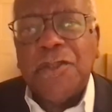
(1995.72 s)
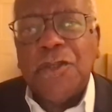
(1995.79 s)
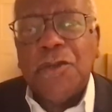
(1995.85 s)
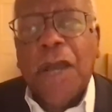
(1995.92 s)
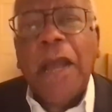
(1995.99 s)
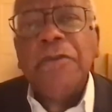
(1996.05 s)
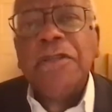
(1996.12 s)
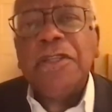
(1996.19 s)
You know,
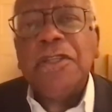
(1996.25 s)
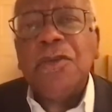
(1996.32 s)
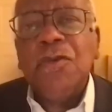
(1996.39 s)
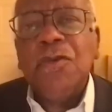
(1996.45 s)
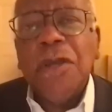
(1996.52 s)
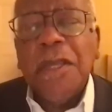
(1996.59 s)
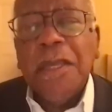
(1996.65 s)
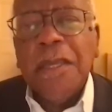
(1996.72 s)
how did
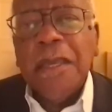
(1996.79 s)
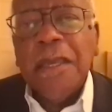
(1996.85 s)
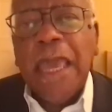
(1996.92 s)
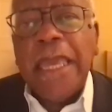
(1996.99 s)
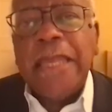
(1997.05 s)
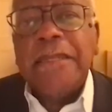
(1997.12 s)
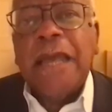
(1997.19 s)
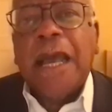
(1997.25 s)
you
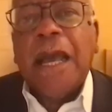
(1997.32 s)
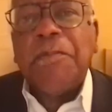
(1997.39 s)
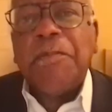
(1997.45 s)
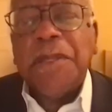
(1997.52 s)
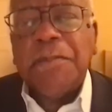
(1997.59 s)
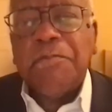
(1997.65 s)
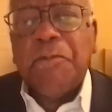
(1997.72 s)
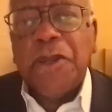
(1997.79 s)
end up
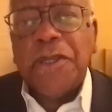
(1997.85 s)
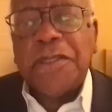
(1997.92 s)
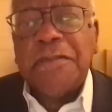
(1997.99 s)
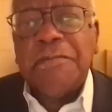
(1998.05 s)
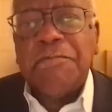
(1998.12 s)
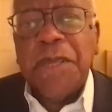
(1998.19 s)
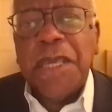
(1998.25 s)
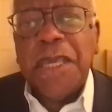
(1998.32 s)
in
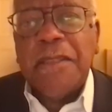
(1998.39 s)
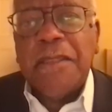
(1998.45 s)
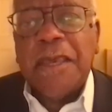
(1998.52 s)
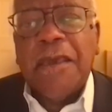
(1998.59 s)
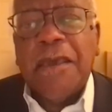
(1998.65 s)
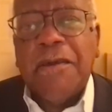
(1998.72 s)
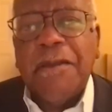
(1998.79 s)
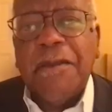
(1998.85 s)
prison, being
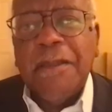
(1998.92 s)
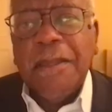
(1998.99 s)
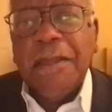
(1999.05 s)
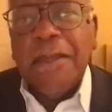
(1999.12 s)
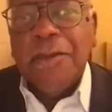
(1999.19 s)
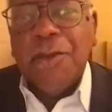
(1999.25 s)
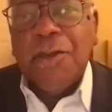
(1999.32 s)
there, you